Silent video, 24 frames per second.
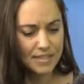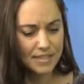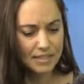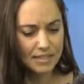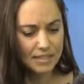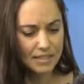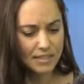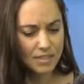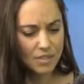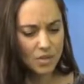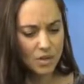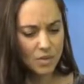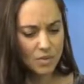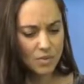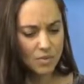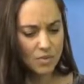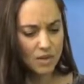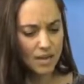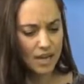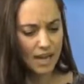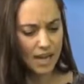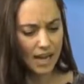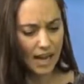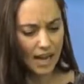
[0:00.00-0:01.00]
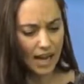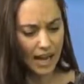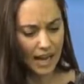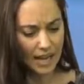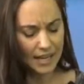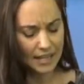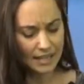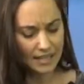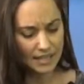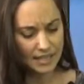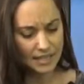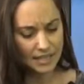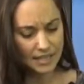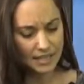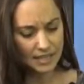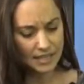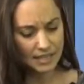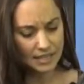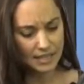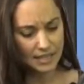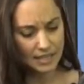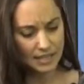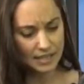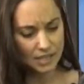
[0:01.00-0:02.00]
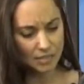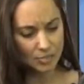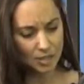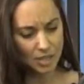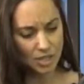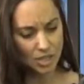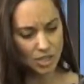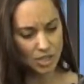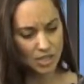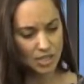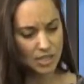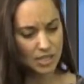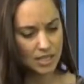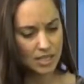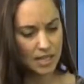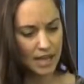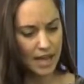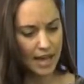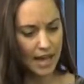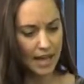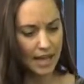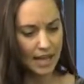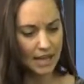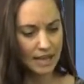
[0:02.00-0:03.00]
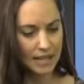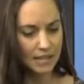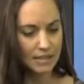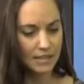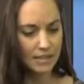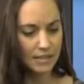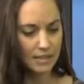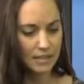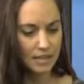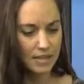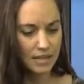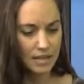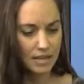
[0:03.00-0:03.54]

So I think especially as